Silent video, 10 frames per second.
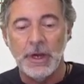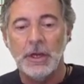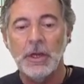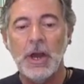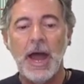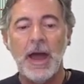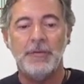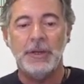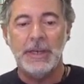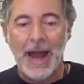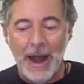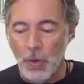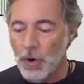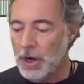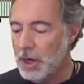you have in
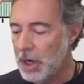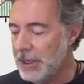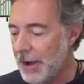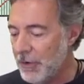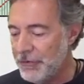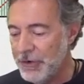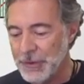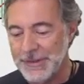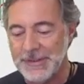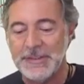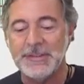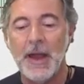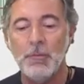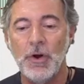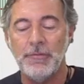our frequencies in
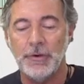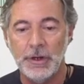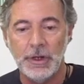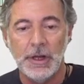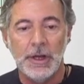time waiver,